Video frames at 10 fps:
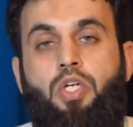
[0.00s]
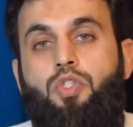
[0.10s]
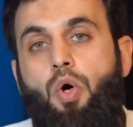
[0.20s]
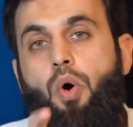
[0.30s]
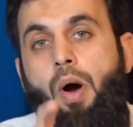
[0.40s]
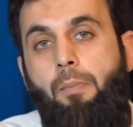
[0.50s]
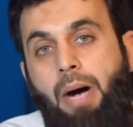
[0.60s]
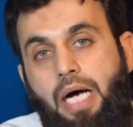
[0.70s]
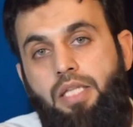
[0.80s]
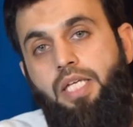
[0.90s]
So
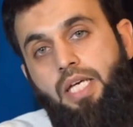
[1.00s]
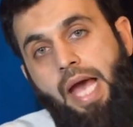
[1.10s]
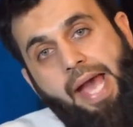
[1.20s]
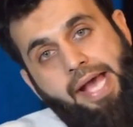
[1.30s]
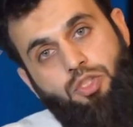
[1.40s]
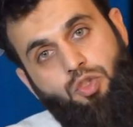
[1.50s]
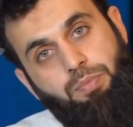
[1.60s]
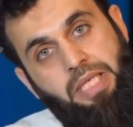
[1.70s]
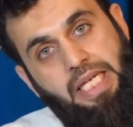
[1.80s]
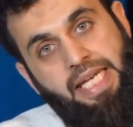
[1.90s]
Mahdi has
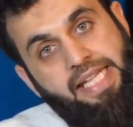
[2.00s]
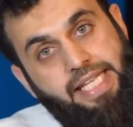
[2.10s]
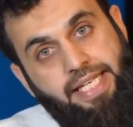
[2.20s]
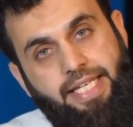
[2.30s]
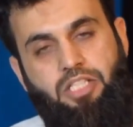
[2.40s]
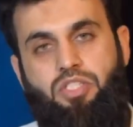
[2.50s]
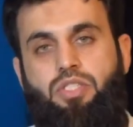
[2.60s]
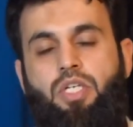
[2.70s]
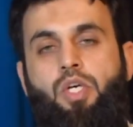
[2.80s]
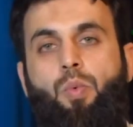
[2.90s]
to be in the
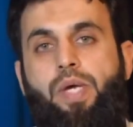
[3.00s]
east.